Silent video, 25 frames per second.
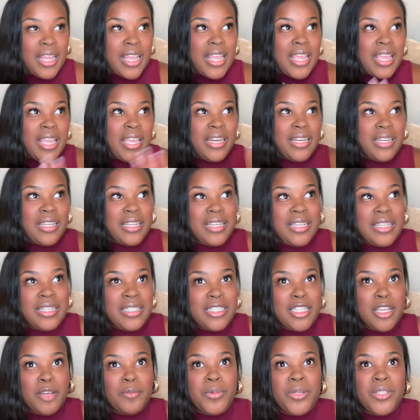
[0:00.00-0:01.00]
It
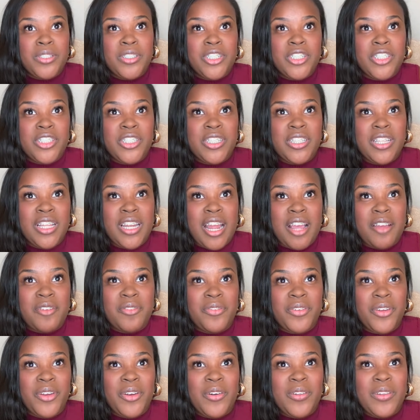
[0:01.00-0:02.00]
is a position that I
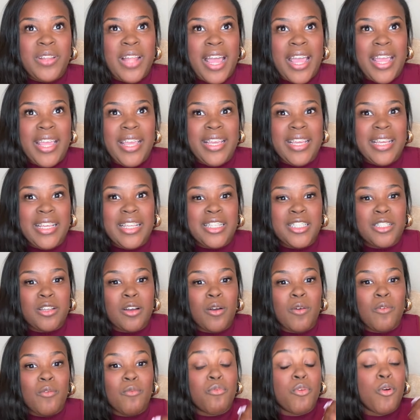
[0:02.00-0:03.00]
feel like is
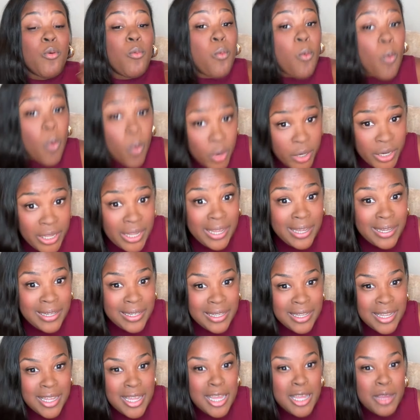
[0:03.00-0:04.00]

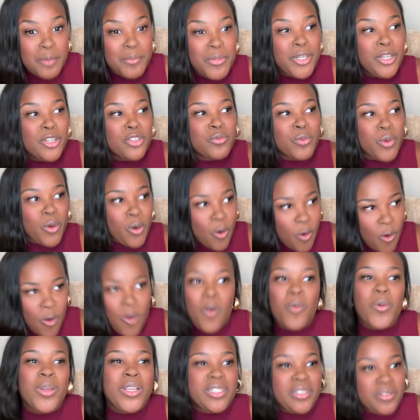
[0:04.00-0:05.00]
rewarding because we're
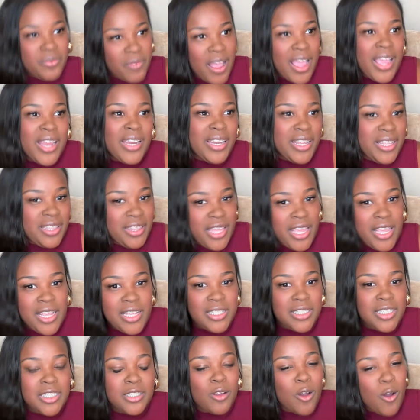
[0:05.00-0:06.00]
always finding
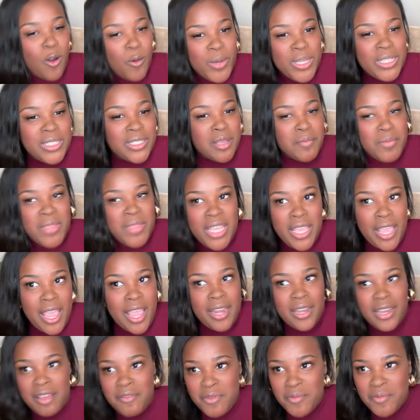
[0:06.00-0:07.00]
things. It's always something, can
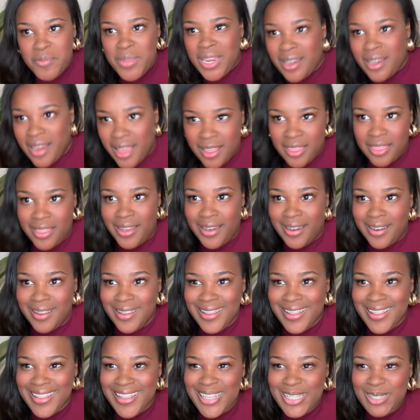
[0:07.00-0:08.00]
never be nothing.
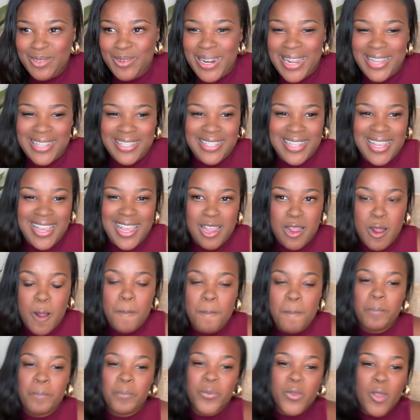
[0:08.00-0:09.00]
That's what I say.
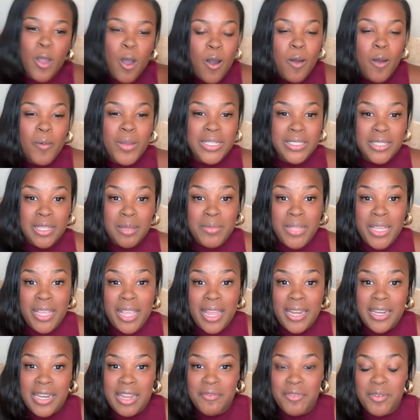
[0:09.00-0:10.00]
Always something,
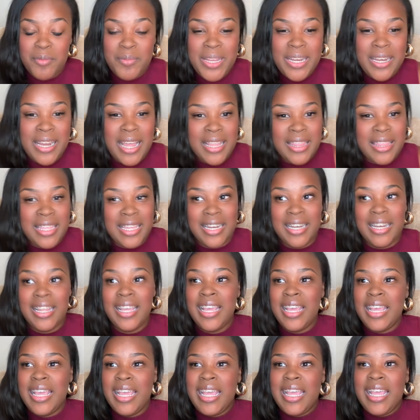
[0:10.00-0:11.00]
can never be nothing.
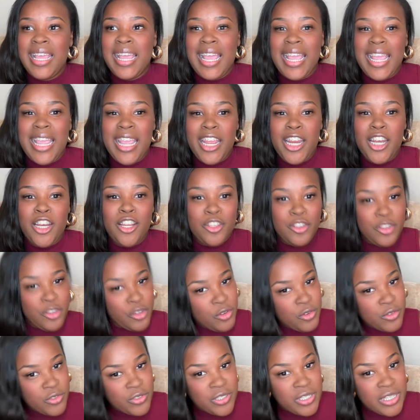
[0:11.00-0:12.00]
And
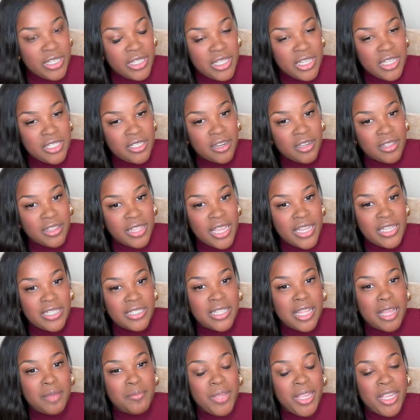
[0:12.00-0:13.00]
usually these are things
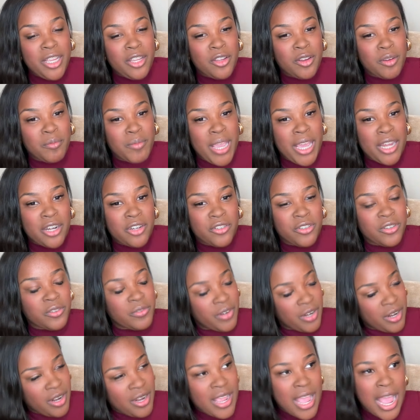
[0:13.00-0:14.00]
that make your manager
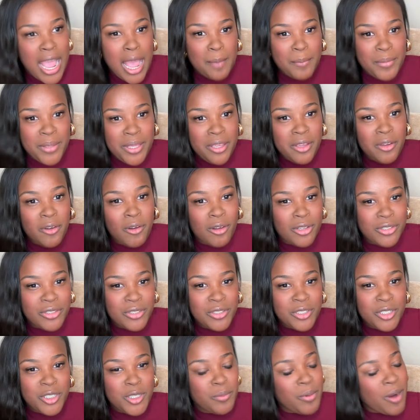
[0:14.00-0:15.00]
very happy, also
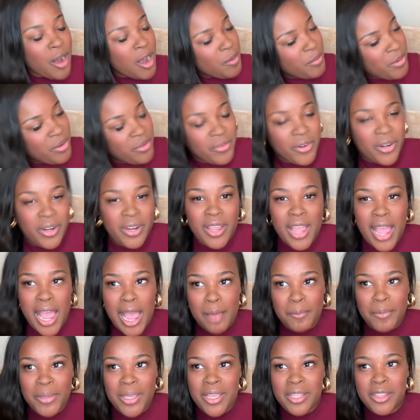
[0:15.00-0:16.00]
the department very
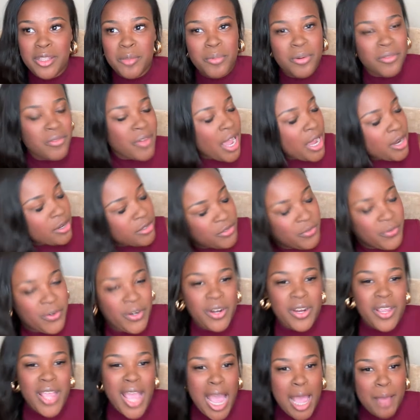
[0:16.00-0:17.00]
happy, and the providers
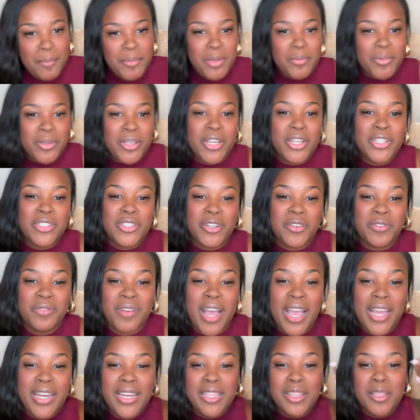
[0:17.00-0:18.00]
very happy because you're
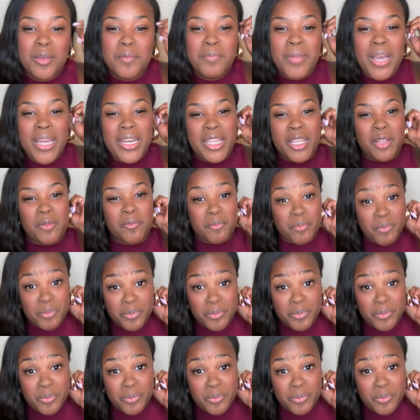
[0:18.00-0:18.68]
finding the money.